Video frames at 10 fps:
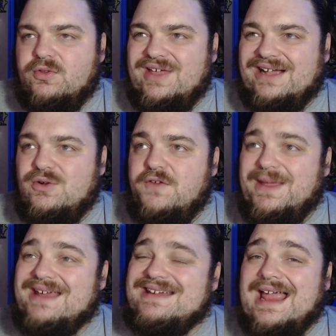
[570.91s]
That could have
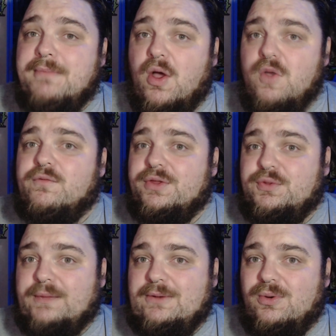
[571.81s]
been game over at
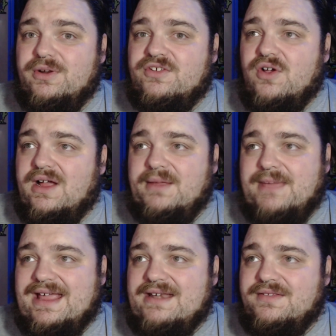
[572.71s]
3-quarter time
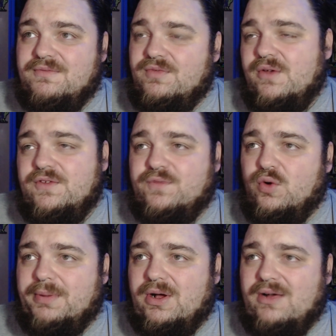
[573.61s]
had those
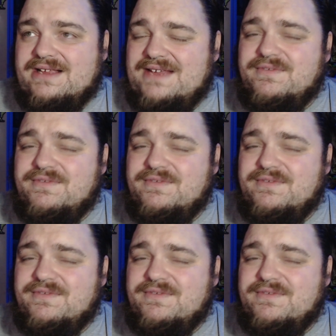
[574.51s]
4 behinds,